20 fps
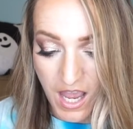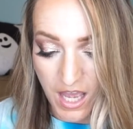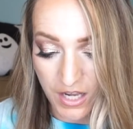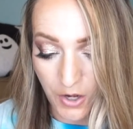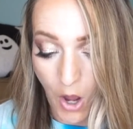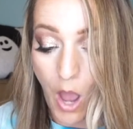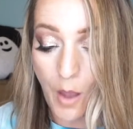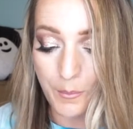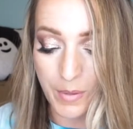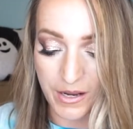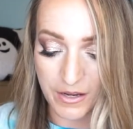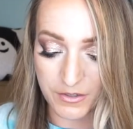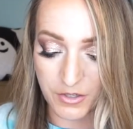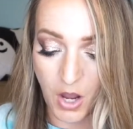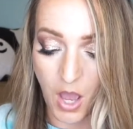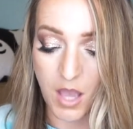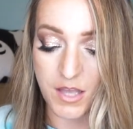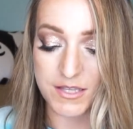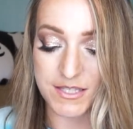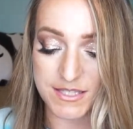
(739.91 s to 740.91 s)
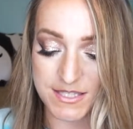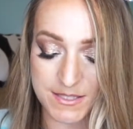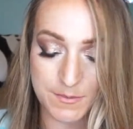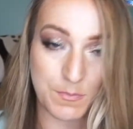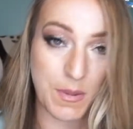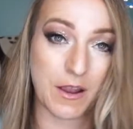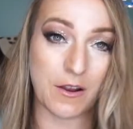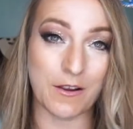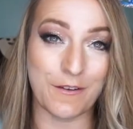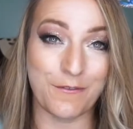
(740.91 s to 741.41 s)
Knott's
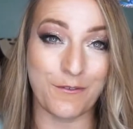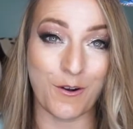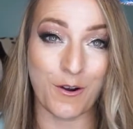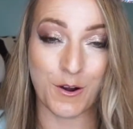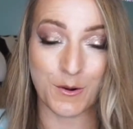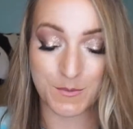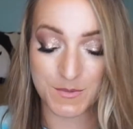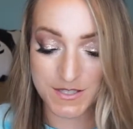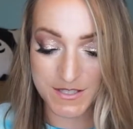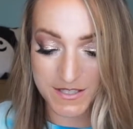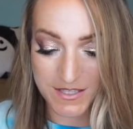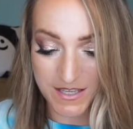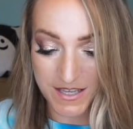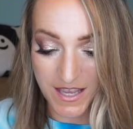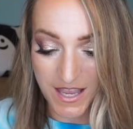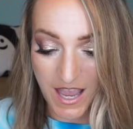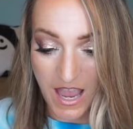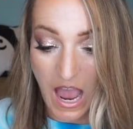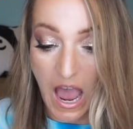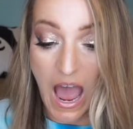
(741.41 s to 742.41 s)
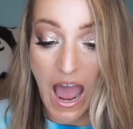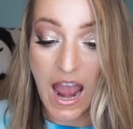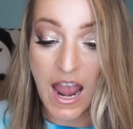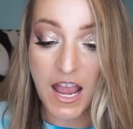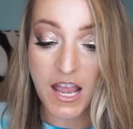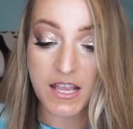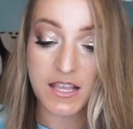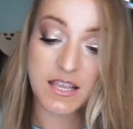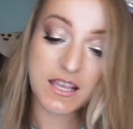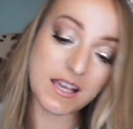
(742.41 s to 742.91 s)
Berry Farms.
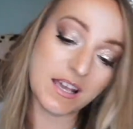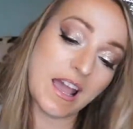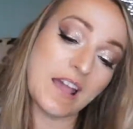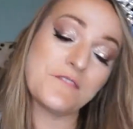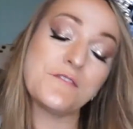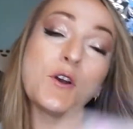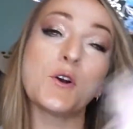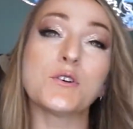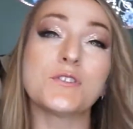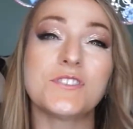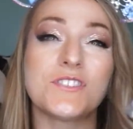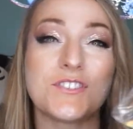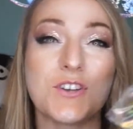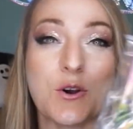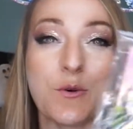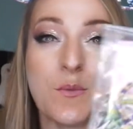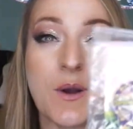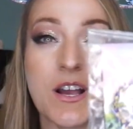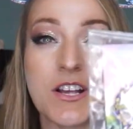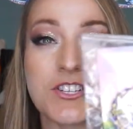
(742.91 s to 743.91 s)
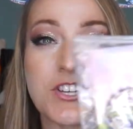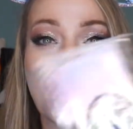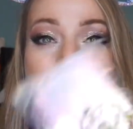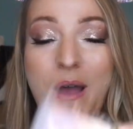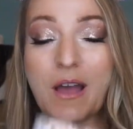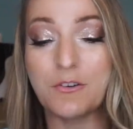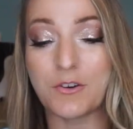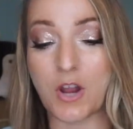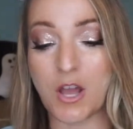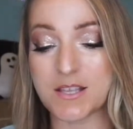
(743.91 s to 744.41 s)
I have heard so much
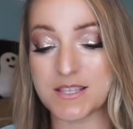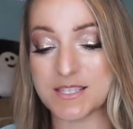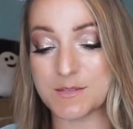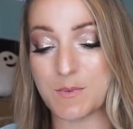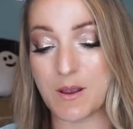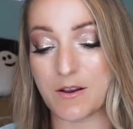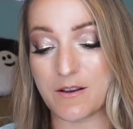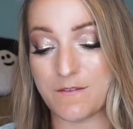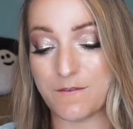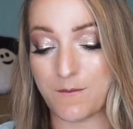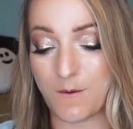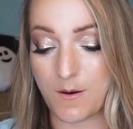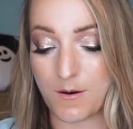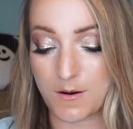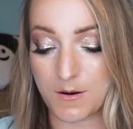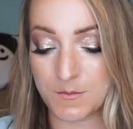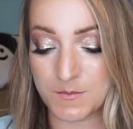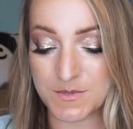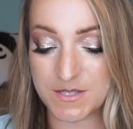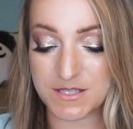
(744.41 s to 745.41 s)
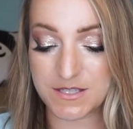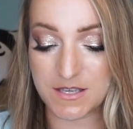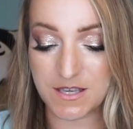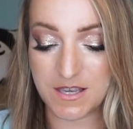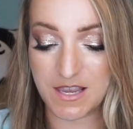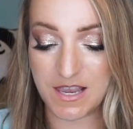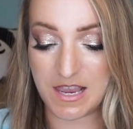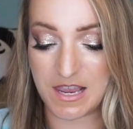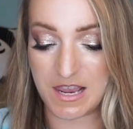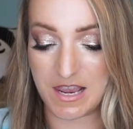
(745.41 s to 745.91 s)
about Knott's Berry Farms
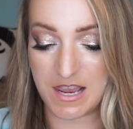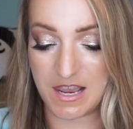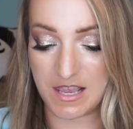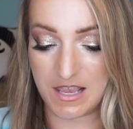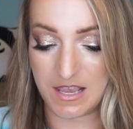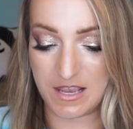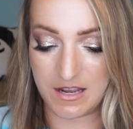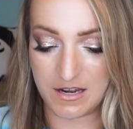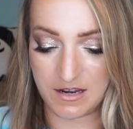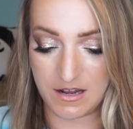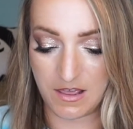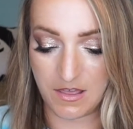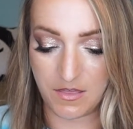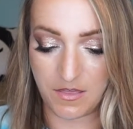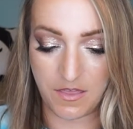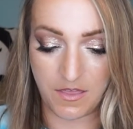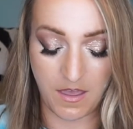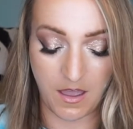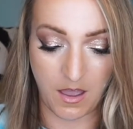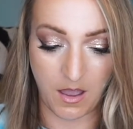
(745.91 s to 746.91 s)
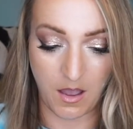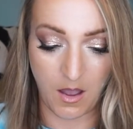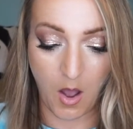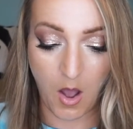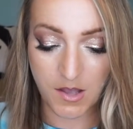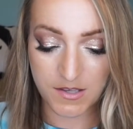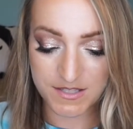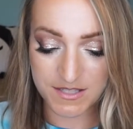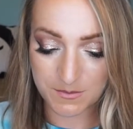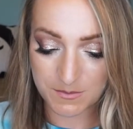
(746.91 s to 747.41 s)
and the
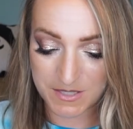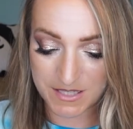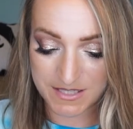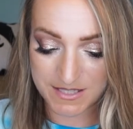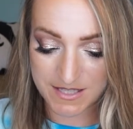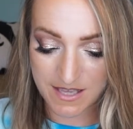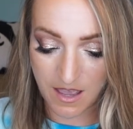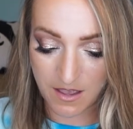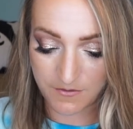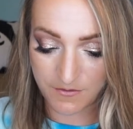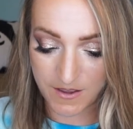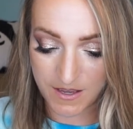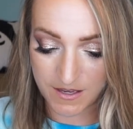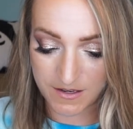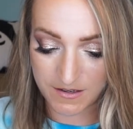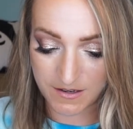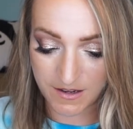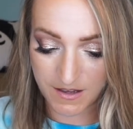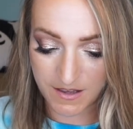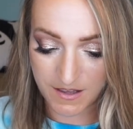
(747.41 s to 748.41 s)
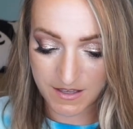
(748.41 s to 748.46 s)
awesomeness of it.